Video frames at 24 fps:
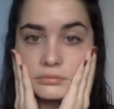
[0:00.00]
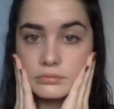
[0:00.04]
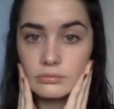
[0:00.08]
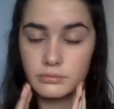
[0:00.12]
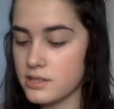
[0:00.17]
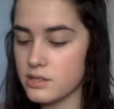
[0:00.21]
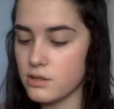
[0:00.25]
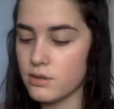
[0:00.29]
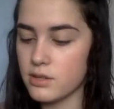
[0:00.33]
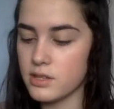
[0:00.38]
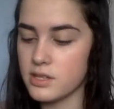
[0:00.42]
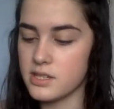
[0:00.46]

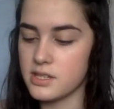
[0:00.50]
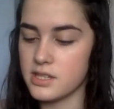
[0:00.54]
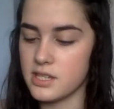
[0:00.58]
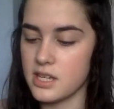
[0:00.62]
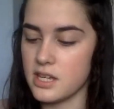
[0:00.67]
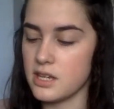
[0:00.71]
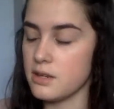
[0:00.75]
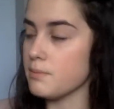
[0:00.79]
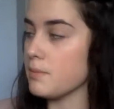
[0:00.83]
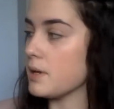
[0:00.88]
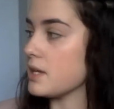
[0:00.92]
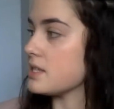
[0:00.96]
As you can
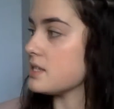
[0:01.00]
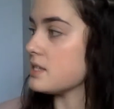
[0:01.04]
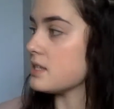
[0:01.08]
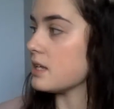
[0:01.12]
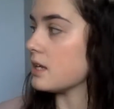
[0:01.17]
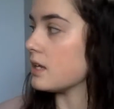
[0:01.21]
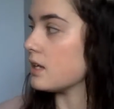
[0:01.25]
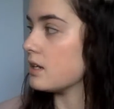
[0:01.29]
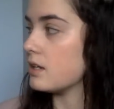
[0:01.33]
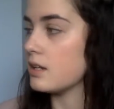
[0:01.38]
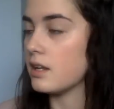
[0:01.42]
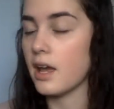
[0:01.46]
see, my
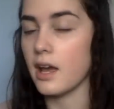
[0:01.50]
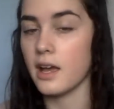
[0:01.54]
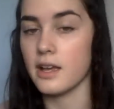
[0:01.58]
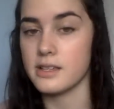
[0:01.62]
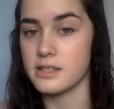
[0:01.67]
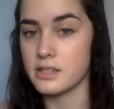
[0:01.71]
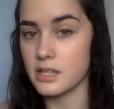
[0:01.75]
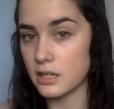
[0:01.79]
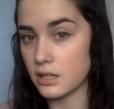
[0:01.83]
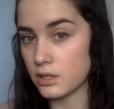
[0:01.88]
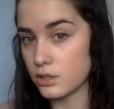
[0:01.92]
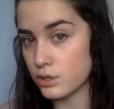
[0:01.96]
skin
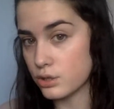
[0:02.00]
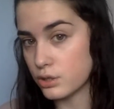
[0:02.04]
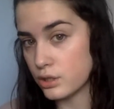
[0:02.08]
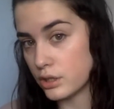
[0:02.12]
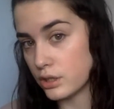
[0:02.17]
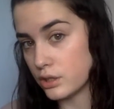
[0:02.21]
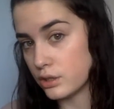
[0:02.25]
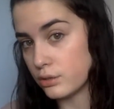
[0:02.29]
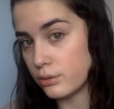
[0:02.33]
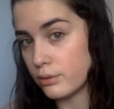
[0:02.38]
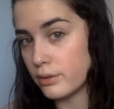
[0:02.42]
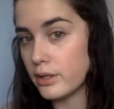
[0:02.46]
has like a
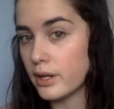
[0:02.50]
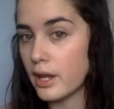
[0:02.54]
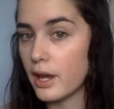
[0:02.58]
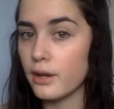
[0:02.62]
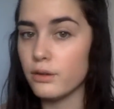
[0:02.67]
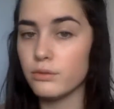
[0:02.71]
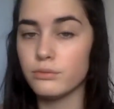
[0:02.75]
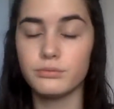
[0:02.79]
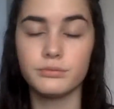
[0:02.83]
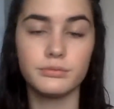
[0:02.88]
sheen to it now